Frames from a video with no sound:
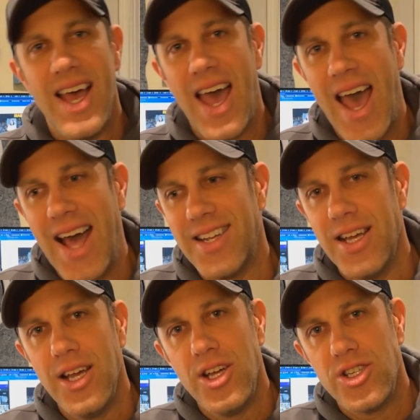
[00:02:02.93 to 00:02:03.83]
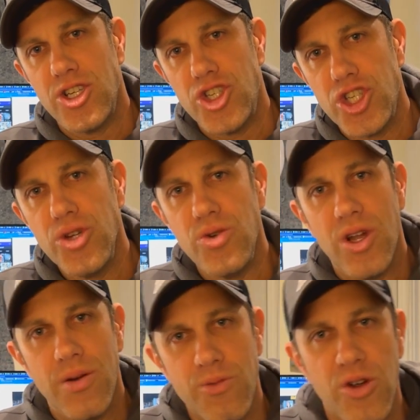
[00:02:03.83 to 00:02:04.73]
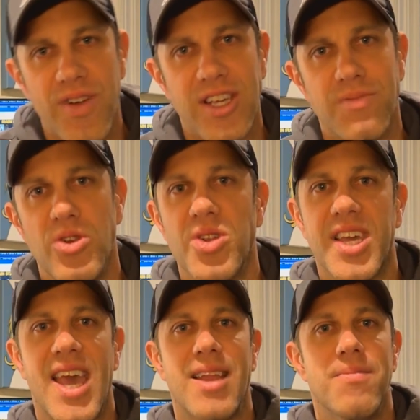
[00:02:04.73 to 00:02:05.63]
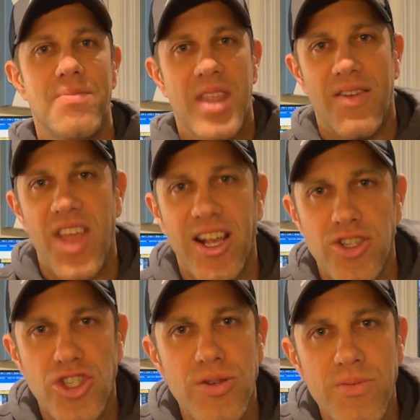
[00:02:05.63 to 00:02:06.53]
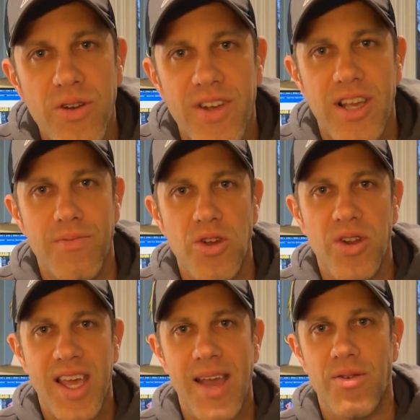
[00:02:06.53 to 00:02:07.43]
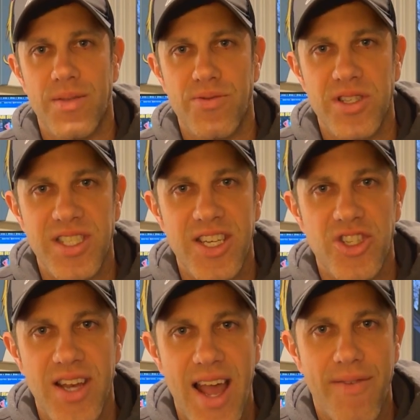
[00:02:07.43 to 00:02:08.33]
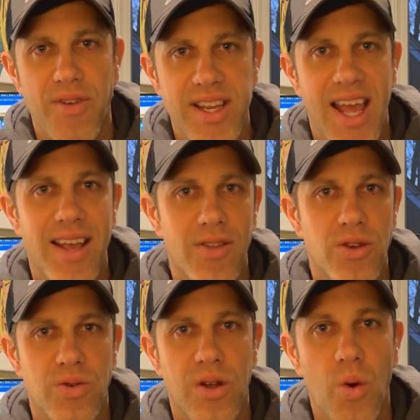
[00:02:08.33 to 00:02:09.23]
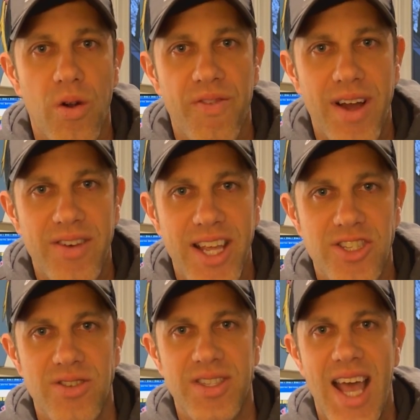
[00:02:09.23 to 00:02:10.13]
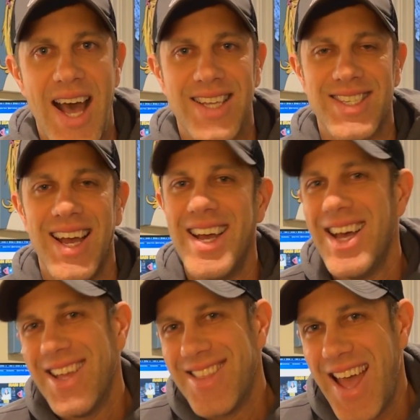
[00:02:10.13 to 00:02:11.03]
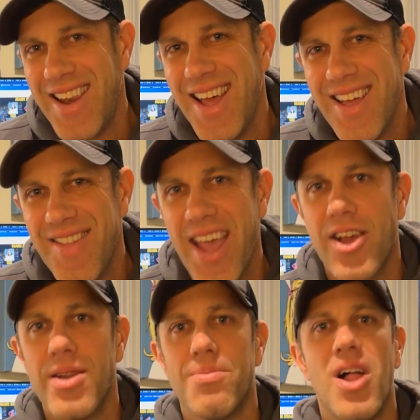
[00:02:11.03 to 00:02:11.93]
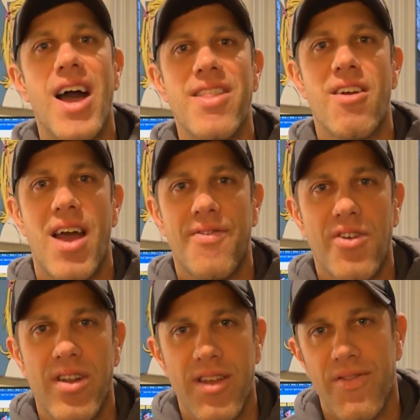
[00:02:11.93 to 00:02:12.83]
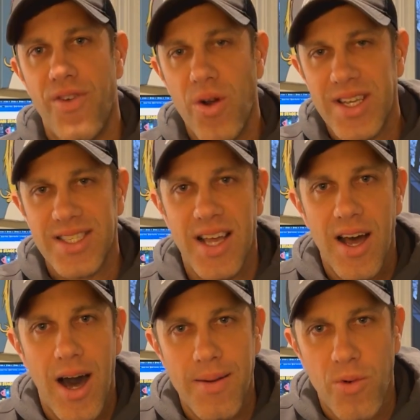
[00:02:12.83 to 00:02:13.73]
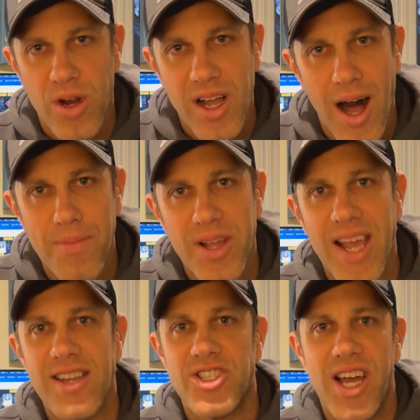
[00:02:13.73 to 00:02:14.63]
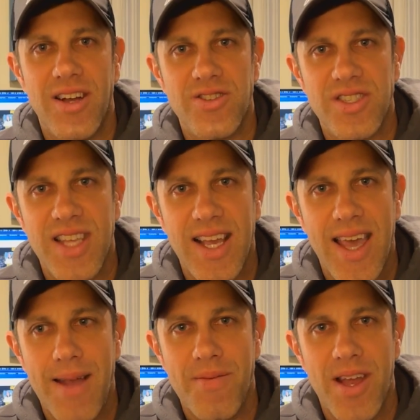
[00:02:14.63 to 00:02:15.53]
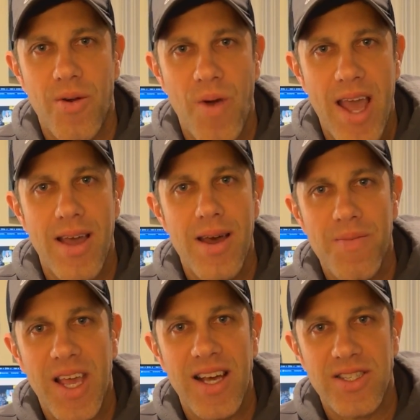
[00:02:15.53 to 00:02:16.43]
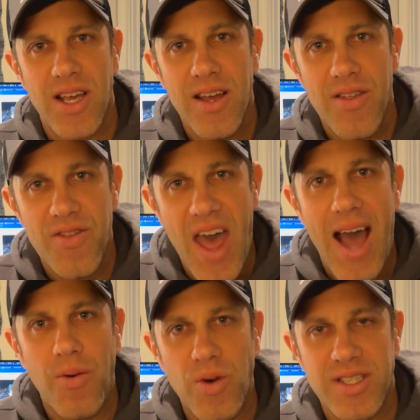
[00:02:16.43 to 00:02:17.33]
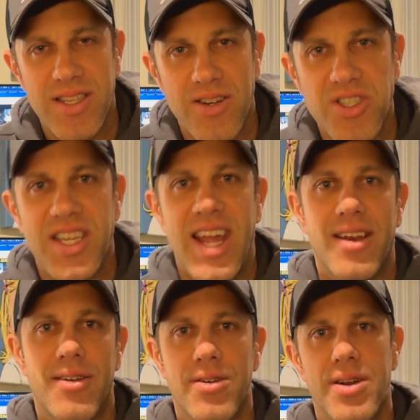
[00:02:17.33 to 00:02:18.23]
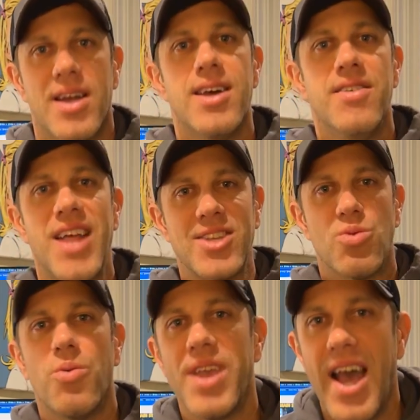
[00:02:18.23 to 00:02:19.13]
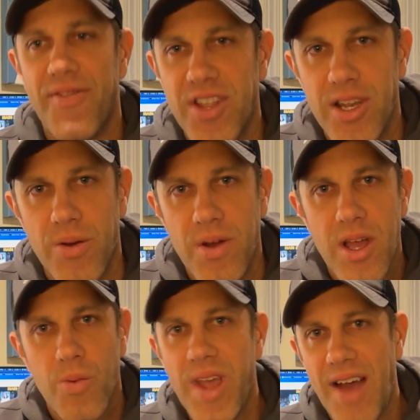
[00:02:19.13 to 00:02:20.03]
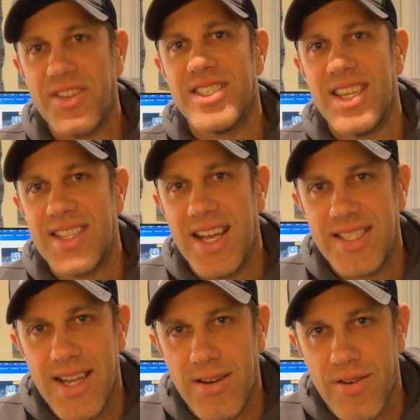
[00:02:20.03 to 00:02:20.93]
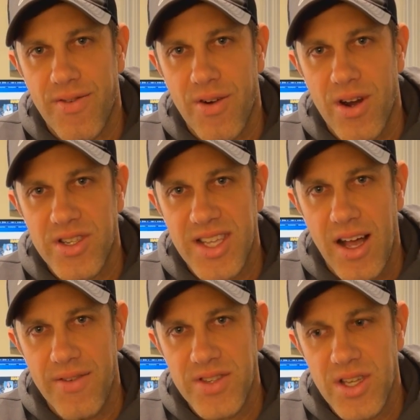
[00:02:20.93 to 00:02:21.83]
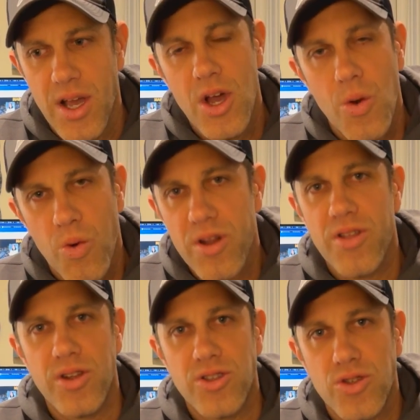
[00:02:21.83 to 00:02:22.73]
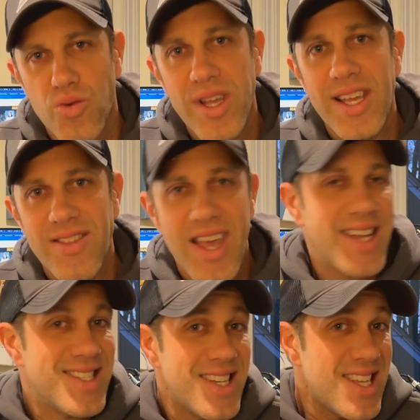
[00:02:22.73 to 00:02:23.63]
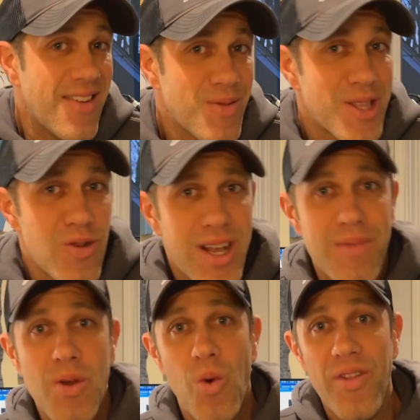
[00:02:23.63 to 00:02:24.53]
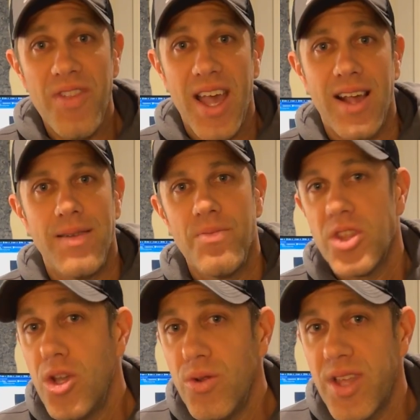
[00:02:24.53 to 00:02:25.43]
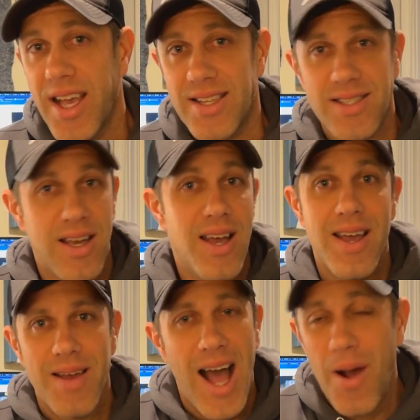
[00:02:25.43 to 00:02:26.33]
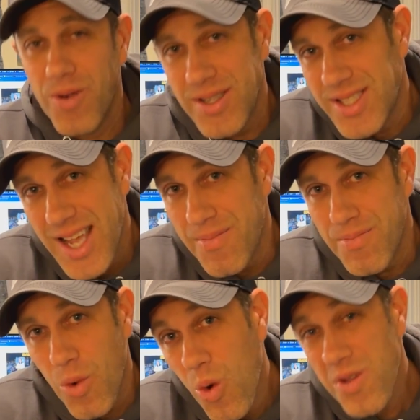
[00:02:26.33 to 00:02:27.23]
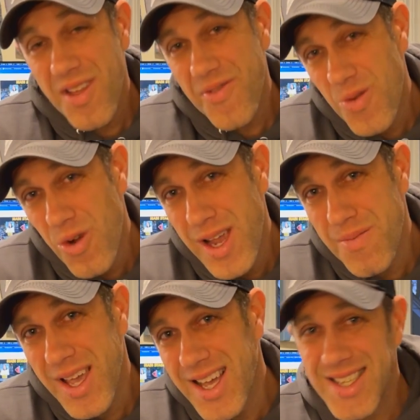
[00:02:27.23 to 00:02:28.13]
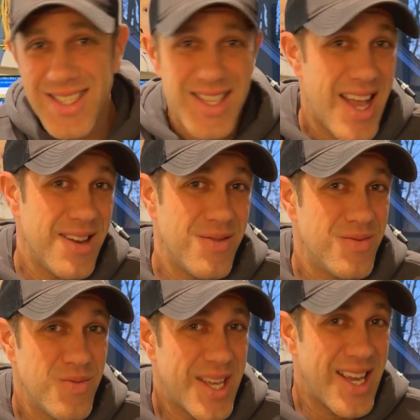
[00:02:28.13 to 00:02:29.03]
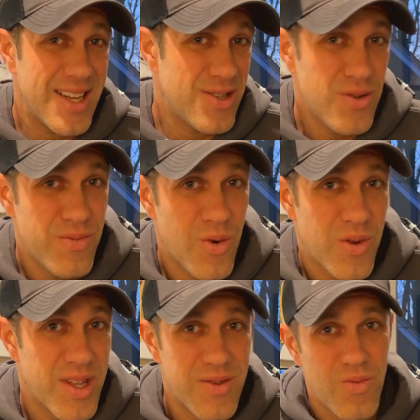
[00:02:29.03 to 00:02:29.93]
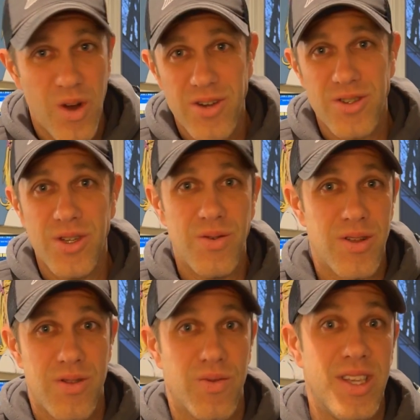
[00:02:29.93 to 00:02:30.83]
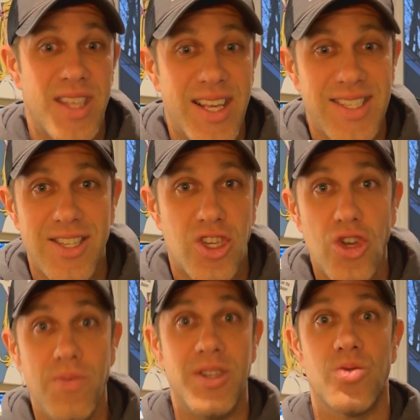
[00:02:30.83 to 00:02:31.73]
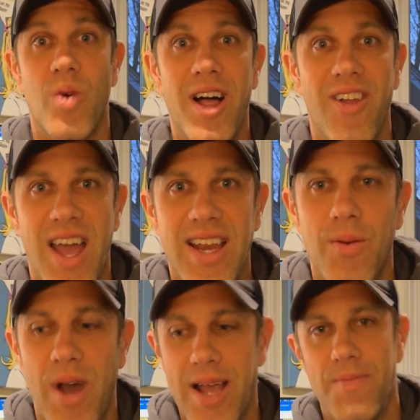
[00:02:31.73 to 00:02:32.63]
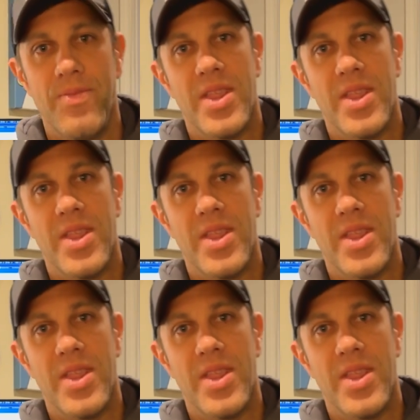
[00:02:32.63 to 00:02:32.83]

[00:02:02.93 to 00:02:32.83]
had to shoot, move, and communicate. If they could shoot, move, and communicate with precision every day, and those were core foundational tasks, then they could apply their effort and their focus on more complicated challenges that came their way because that was their standard. That's what we have to do. We have to set that standard for ourselves. What are the 3 things? Doesn't have to be 3, it can be 1 thing. 2 things. I wouldn't say more than 3 because then we can't do more than 1 or 2 or 3 things as humans well anyway.